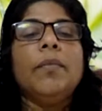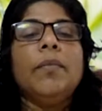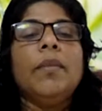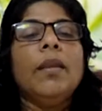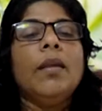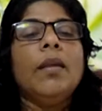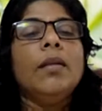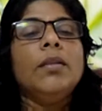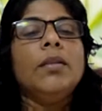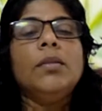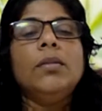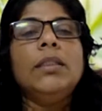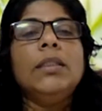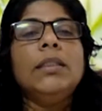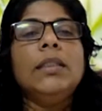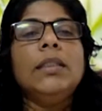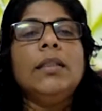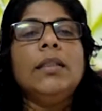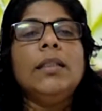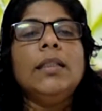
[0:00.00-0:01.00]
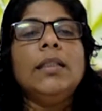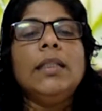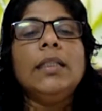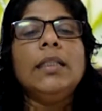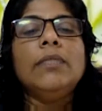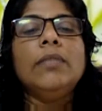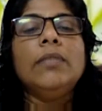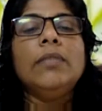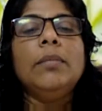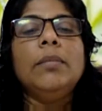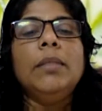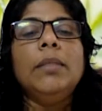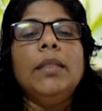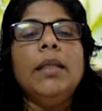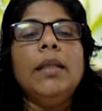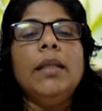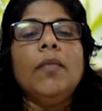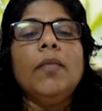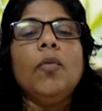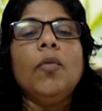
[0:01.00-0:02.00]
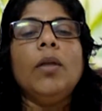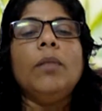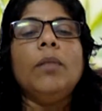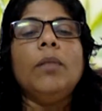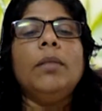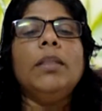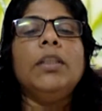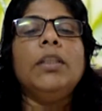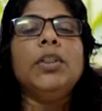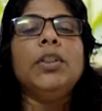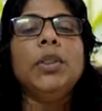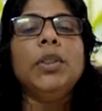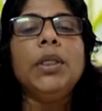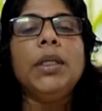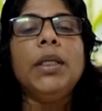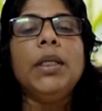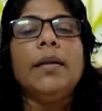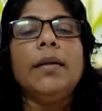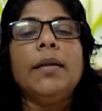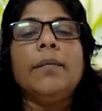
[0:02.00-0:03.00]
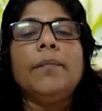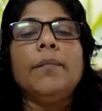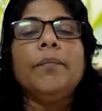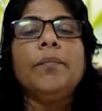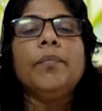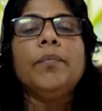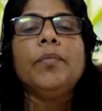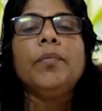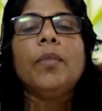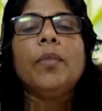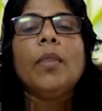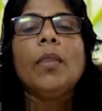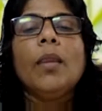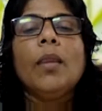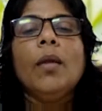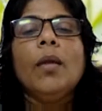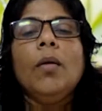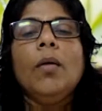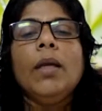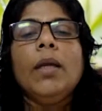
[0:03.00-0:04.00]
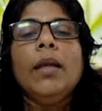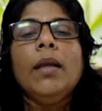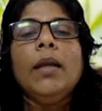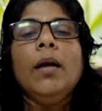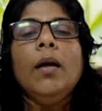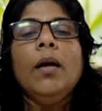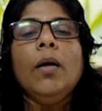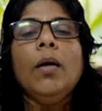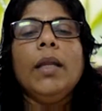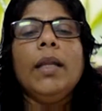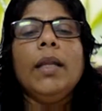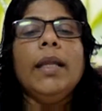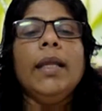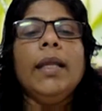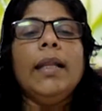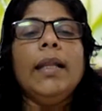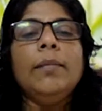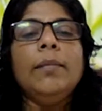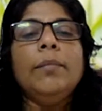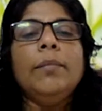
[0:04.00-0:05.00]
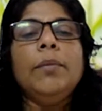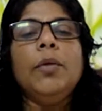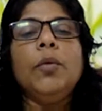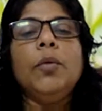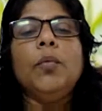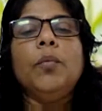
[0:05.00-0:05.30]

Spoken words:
So these are the things will be there. What brings you here? Okay. How can I help you?